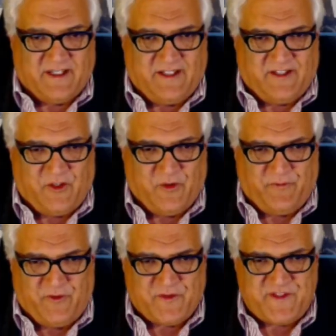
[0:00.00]

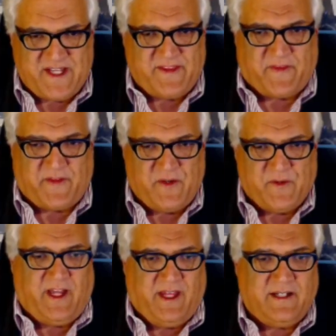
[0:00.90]
You say that
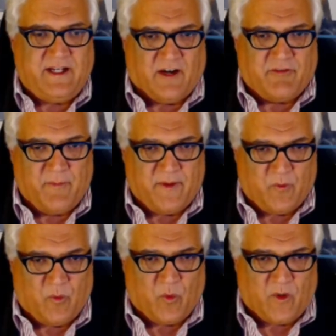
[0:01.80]
the UK
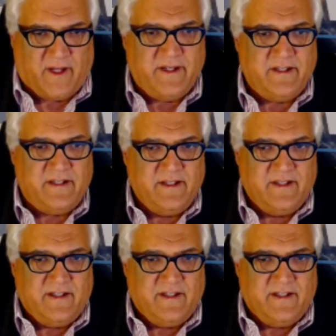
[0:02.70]
government won